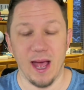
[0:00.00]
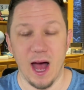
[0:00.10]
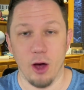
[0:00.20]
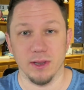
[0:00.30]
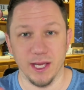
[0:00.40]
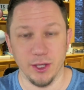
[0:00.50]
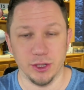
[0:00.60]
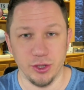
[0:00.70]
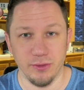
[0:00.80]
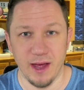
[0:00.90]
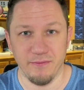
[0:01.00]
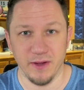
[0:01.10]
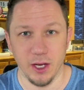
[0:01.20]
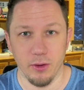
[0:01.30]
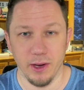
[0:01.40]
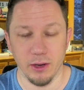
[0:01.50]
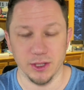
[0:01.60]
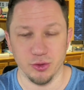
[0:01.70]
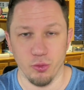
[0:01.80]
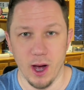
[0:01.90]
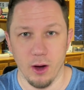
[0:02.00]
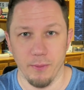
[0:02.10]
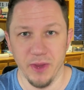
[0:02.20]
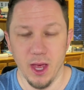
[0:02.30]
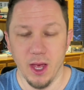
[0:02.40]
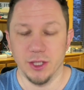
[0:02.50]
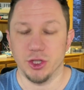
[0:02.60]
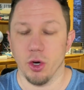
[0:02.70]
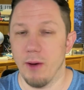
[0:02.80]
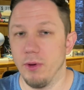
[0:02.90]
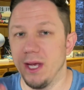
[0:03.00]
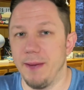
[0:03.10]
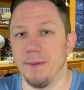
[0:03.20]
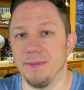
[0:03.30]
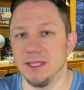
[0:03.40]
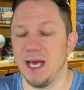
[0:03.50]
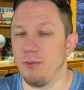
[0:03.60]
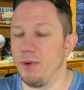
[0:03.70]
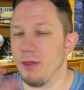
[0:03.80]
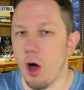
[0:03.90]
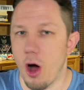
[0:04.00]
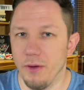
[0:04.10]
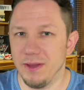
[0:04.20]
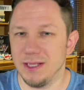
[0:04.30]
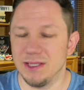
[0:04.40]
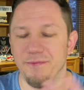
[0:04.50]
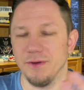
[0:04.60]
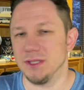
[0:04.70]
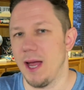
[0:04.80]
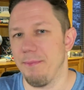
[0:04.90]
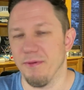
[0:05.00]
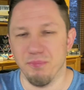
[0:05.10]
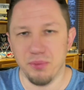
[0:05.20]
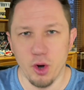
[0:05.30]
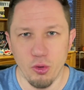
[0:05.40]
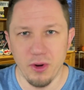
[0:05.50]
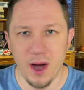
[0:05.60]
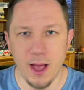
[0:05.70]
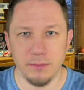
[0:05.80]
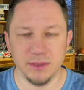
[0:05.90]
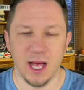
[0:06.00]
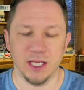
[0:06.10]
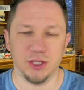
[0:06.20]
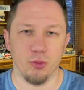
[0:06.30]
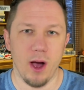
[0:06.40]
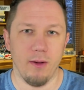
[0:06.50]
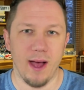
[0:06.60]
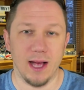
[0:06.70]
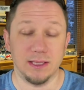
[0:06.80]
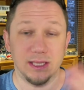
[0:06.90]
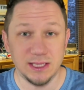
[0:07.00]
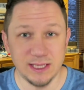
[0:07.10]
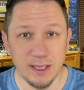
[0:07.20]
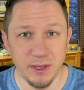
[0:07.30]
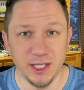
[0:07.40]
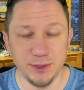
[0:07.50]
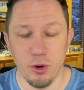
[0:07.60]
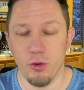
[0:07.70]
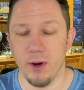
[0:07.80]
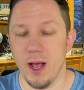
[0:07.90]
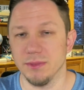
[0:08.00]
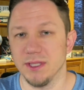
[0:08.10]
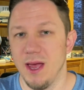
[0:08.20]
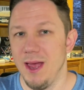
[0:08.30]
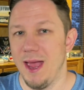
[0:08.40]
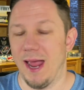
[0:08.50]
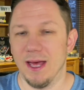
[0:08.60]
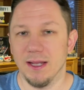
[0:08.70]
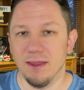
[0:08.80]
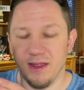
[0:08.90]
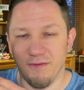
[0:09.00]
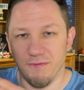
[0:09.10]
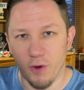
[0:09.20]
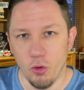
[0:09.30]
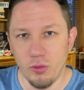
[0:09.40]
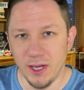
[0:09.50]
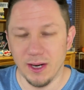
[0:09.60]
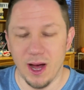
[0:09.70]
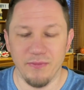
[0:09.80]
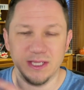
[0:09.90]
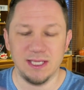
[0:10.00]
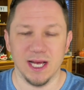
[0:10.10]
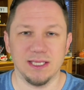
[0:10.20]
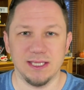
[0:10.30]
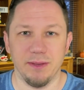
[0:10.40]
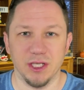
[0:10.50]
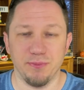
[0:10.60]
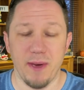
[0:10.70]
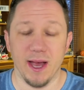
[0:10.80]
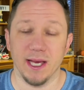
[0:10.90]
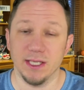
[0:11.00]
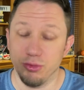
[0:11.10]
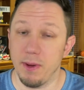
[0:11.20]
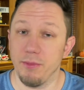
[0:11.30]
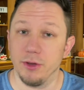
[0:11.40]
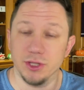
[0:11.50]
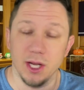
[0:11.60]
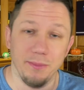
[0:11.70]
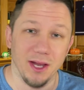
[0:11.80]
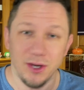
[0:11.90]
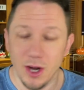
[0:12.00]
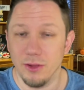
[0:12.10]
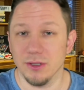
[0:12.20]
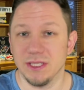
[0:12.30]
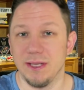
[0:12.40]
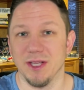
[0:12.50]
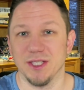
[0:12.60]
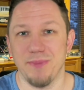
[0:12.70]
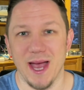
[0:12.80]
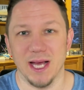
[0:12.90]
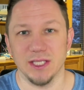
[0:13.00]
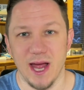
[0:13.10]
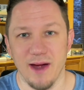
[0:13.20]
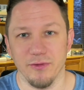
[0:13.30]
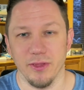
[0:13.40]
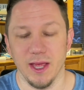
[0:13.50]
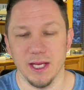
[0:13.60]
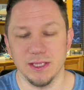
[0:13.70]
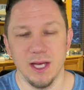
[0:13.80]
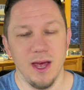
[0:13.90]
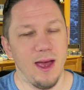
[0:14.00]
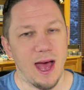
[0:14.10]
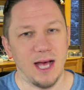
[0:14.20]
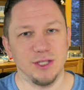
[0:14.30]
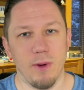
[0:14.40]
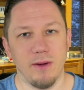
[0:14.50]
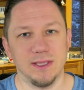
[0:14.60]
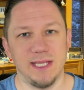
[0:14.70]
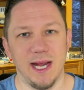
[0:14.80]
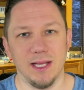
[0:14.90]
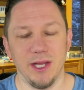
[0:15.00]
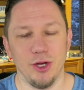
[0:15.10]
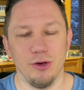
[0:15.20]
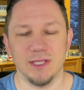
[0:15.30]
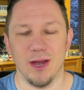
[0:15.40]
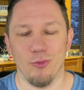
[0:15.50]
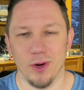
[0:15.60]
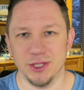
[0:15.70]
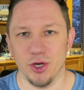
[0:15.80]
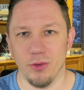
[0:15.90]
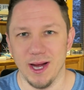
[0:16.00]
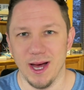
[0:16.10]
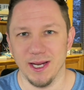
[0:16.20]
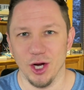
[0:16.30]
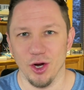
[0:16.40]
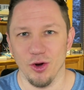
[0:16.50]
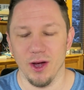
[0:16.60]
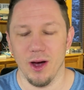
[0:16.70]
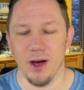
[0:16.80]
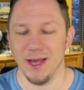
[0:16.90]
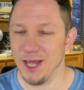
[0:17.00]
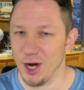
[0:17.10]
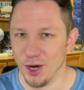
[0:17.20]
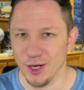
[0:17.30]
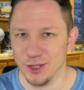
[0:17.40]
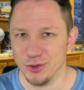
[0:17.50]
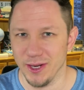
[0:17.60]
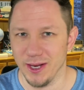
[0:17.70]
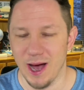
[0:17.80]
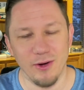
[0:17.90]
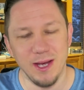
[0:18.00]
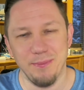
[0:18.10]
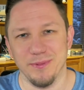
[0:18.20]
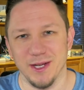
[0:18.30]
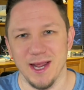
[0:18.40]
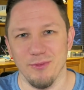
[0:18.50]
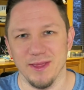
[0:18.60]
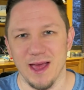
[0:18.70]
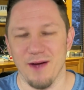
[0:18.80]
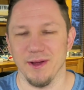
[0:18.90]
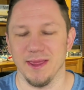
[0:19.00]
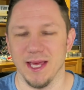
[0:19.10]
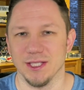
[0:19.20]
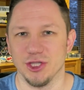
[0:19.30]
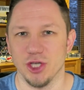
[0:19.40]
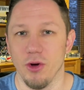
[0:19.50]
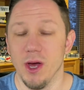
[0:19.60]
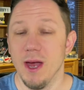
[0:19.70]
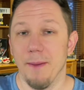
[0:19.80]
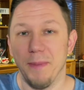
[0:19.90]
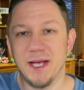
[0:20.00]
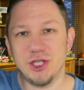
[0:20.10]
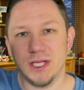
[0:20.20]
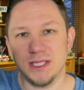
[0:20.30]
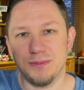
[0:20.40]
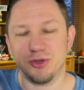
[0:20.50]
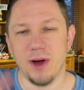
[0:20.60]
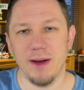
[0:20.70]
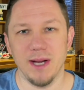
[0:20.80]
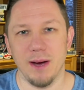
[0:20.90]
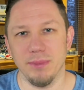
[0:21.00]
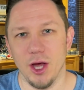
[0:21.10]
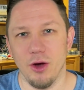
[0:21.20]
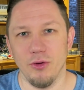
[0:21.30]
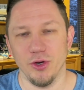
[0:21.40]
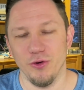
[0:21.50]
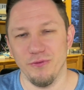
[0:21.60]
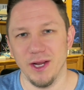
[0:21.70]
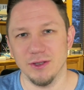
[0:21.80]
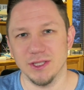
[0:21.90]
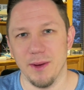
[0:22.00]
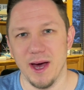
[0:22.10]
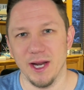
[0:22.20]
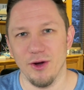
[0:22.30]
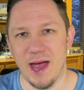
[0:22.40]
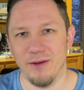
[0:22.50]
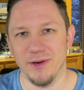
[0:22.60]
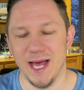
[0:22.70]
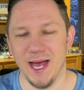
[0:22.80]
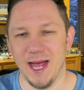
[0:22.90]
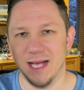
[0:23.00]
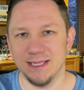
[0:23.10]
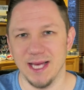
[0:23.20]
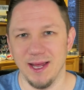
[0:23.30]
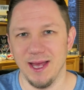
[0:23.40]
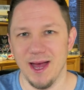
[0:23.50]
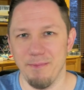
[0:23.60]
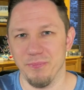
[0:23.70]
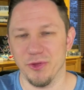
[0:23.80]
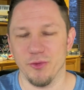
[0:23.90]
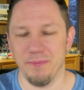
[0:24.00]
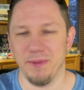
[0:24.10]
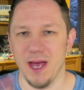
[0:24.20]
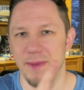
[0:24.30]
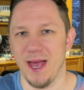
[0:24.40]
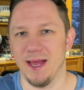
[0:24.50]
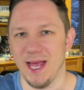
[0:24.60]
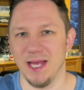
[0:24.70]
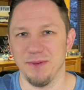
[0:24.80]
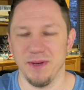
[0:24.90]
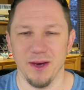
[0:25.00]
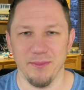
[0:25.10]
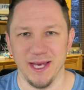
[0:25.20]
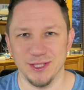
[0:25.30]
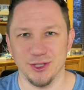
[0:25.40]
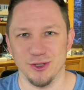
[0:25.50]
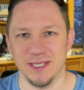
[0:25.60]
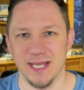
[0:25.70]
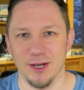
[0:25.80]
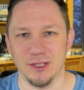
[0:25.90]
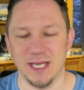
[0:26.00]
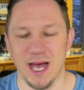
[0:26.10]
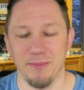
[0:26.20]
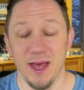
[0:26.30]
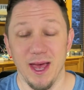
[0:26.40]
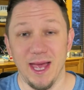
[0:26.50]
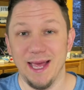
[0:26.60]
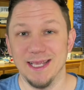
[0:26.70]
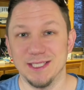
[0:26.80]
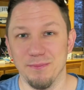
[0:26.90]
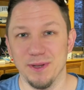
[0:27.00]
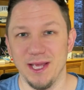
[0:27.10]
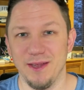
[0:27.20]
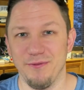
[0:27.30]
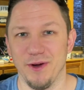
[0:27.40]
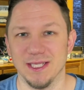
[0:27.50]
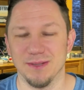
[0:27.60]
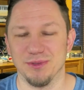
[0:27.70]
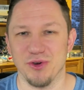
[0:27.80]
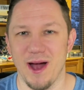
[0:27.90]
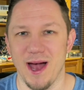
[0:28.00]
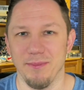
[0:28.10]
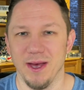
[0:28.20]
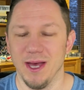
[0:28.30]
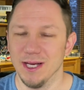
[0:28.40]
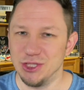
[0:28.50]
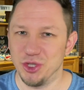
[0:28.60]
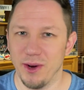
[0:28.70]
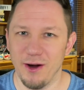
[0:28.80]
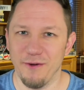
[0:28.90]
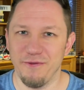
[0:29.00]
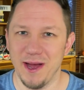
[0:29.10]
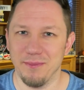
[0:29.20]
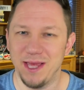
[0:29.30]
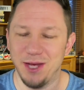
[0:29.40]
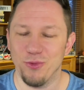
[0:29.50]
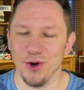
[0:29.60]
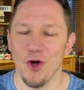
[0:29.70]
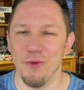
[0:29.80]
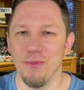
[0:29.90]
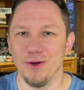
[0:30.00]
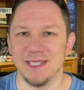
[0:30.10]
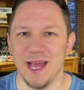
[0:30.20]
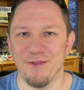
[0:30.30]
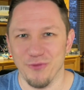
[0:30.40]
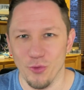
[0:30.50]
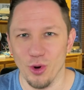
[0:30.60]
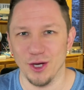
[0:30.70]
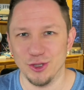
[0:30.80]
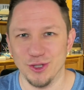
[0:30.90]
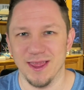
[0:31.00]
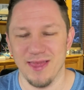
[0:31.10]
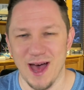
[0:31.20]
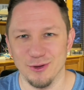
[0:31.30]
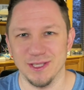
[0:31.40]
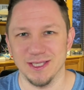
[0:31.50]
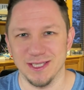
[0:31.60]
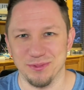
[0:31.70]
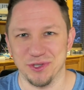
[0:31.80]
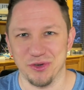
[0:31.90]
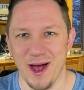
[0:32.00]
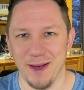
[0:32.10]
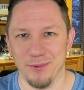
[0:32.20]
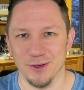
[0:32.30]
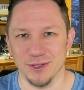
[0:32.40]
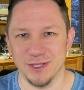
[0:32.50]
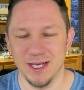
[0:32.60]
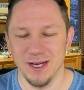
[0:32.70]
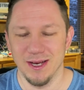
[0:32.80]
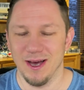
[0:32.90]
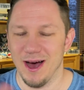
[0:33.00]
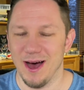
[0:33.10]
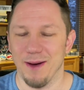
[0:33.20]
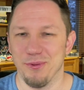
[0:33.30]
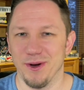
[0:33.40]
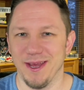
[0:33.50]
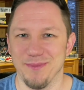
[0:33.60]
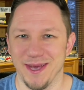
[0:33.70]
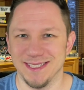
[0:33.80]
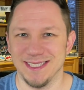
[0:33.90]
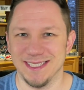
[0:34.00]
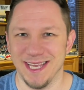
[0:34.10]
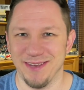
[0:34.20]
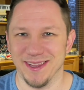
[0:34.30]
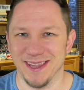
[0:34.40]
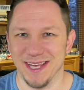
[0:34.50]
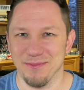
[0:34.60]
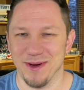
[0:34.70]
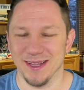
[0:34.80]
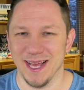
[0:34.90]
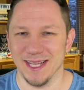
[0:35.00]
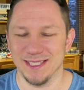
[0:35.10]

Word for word: I'll link you to that video here as well. So I will keep up to date with all these different type of programs as well as stimulus programs and the voting on this next stimulus package. Remember, there's going to be another stimulus package after this, as well as daily news and what's going on here in our country. I'll keep up to date with everything. So make sure to subscribe down below. New videos come out here every day at 10 a.m., 3 p.m., and 8 p.m. Eastern Standard Time. It's completely free to subscribe. Join our family. We're almost at 400,000 subscribers. Pretty amazing to even think about that.